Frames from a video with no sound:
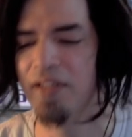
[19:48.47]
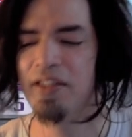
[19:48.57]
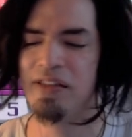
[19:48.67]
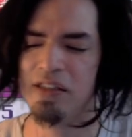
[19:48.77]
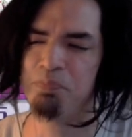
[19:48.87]

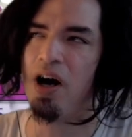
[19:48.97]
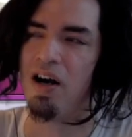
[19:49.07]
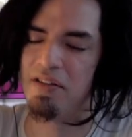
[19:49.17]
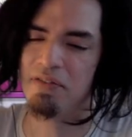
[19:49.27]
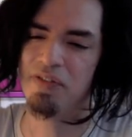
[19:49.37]
This is
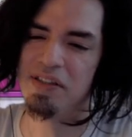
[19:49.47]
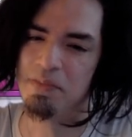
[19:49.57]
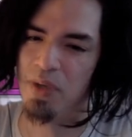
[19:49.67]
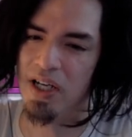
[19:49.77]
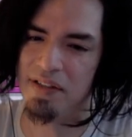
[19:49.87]
part of the
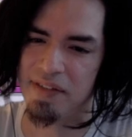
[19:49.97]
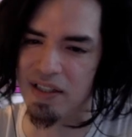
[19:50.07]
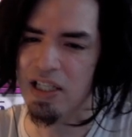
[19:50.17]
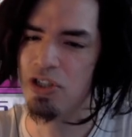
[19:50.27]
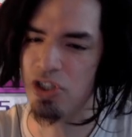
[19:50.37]
reason why it's
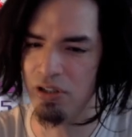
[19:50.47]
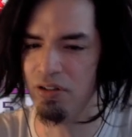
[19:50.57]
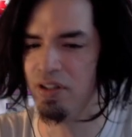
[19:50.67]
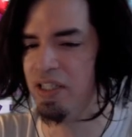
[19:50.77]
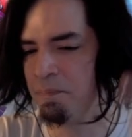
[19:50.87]
like
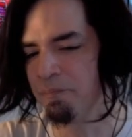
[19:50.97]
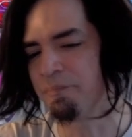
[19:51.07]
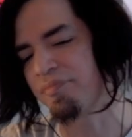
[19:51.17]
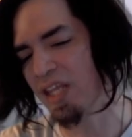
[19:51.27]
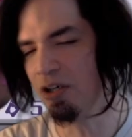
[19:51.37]
generally
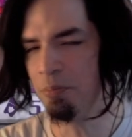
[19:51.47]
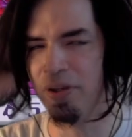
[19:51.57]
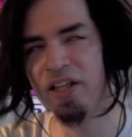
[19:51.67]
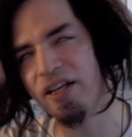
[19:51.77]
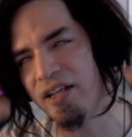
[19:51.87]
I don't
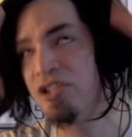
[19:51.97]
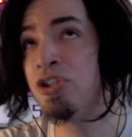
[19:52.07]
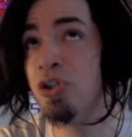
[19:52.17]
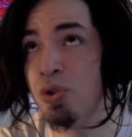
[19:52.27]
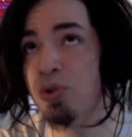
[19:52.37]
play like a
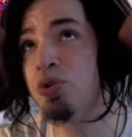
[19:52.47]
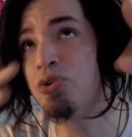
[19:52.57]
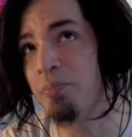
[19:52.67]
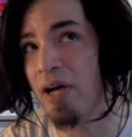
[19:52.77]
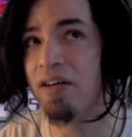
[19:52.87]
huge
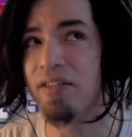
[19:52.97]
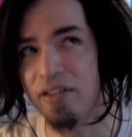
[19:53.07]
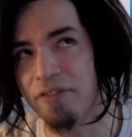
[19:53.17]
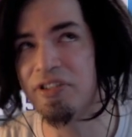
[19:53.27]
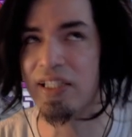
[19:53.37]
amount
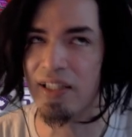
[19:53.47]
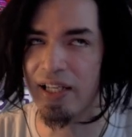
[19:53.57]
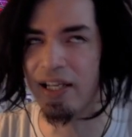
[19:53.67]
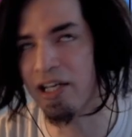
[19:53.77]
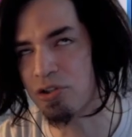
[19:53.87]
enough to get
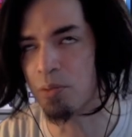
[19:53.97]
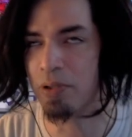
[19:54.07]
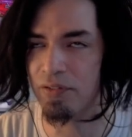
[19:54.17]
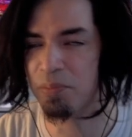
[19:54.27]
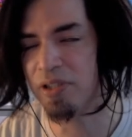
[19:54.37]
like extra
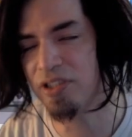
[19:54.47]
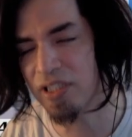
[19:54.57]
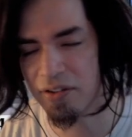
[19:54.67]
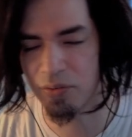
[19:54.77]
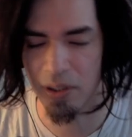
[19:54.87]
PvP
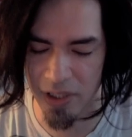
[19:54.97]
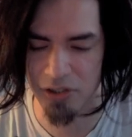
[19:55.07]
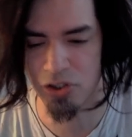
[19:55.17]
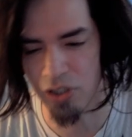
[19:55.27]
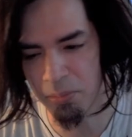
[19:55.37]
tickets when I'm not
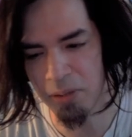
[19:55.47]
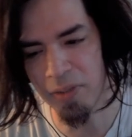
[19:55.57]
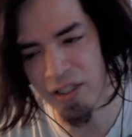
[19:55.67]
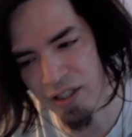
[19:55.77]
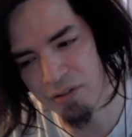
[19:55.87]
streaming
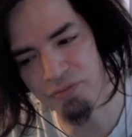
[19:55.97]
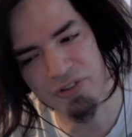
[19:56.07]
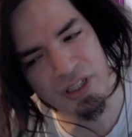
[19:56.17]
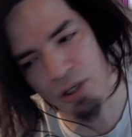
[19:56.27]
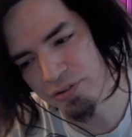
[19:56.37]
my account for the whole